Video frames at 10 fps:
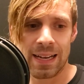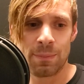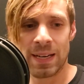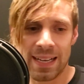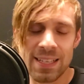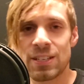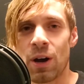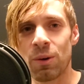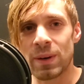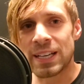I mean, I guess you
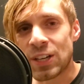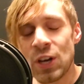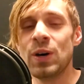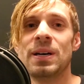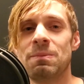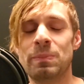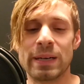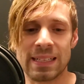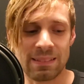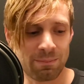already could,
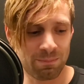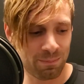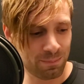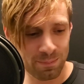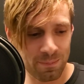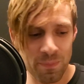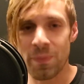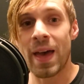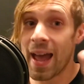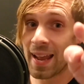but
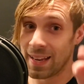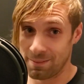hey,